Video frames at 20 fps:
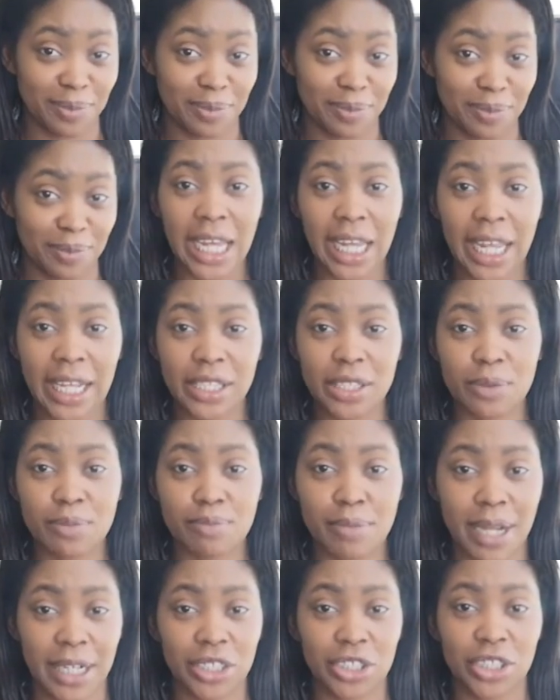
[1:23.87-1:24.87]
I like to
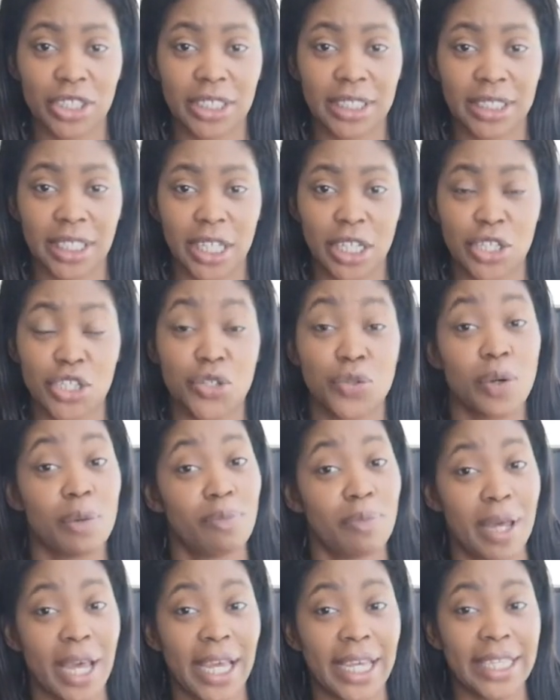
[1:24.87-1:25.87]
mash these into
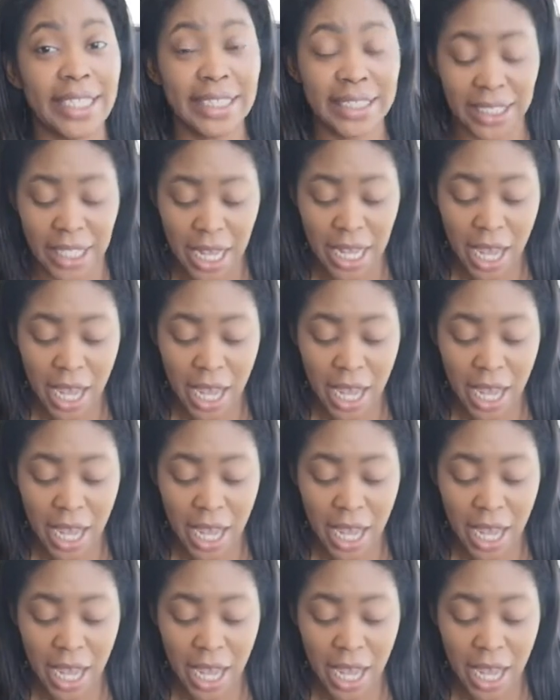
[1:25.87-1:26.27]
a paste,